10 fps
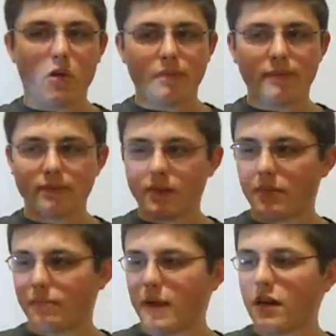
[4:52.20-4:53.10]
the
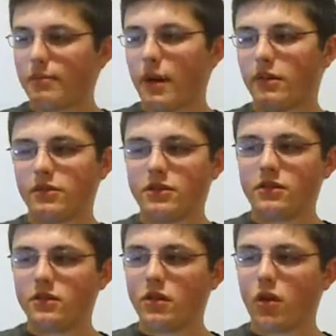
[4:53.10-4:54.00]
inner barrels
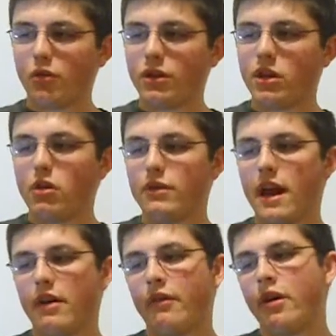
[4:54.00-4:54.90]
only go down
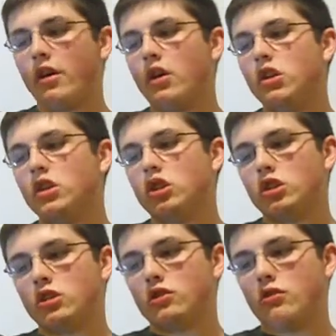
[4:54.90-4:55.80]
to
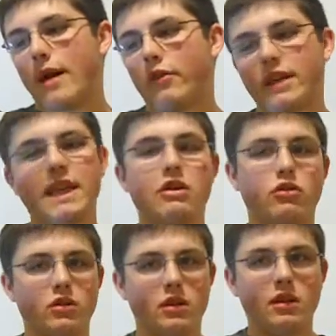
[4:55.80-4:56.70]
about here.
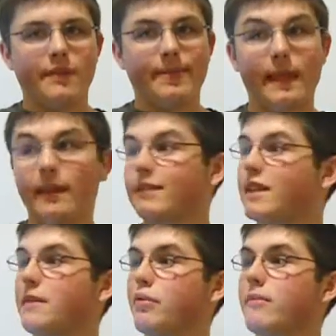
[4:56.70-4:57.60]
Now let's say they put them
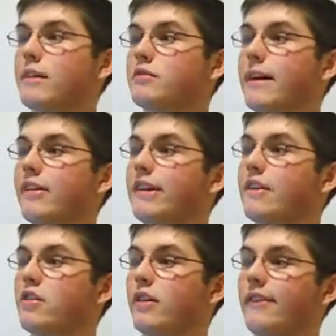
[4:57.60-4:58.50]
out to about here, or
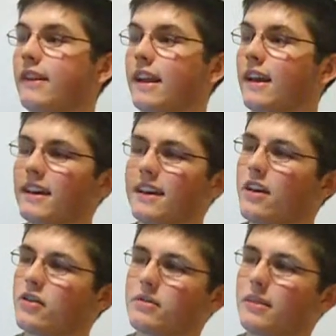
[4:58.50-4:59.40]
even here, something
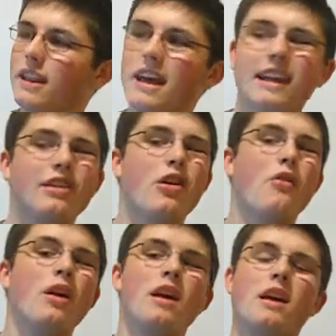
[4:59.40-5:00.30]
like that.
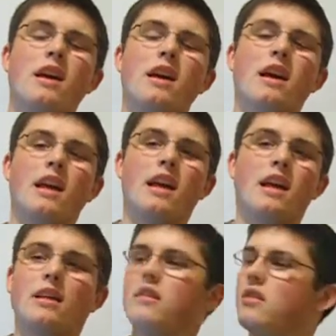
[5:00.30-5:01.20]

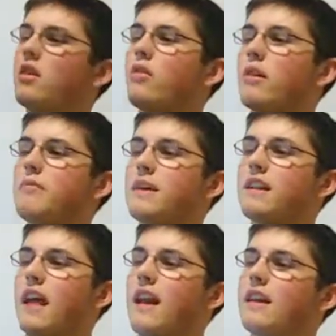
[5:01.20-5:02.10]
It'd be
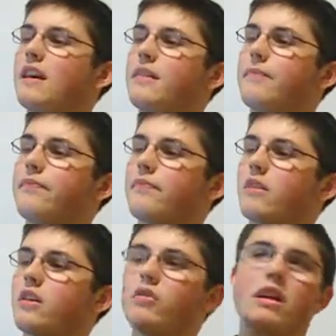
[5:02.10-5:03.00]
you
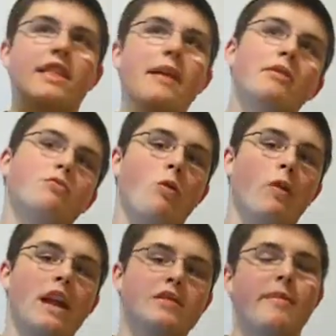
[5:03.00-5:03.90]
get that much more range and
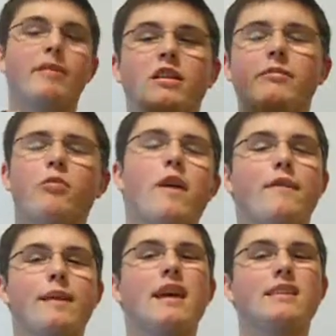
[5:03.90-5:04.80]
maybe a little bit FPS
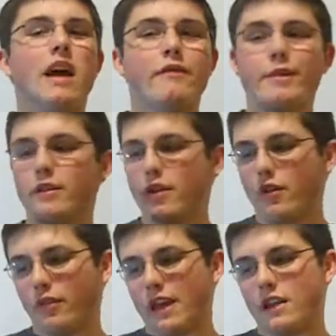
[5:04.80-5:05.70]
out of it. But no, they had
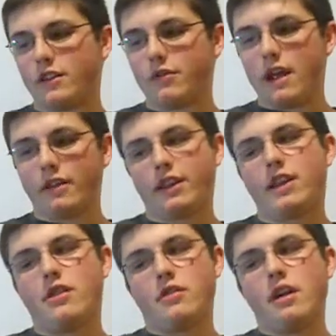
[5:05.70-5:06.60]
to go down to here
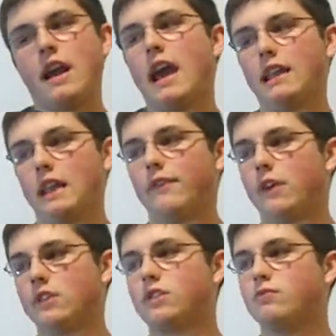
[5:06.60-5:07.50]
and leave us
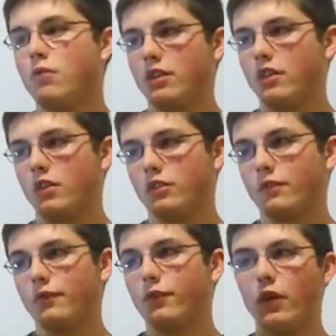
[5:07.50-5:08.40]
with another foot
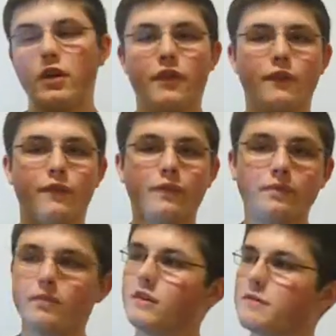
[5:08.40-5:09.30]
of
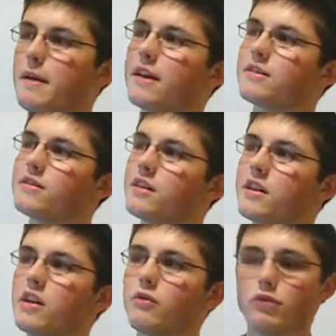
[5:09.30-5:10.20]
space,
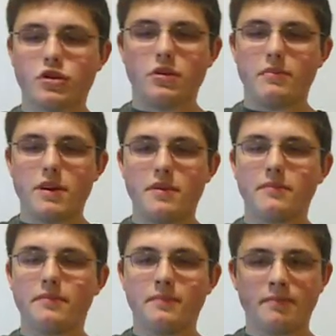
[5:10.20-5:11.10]
which could be,
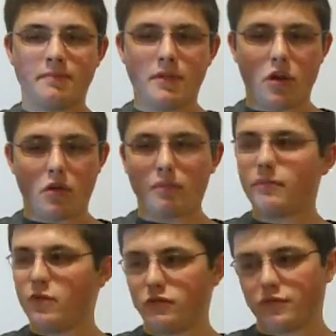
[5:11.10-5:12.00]
used
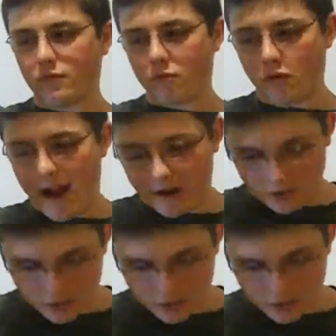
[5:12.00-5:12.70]
for more accuracy, more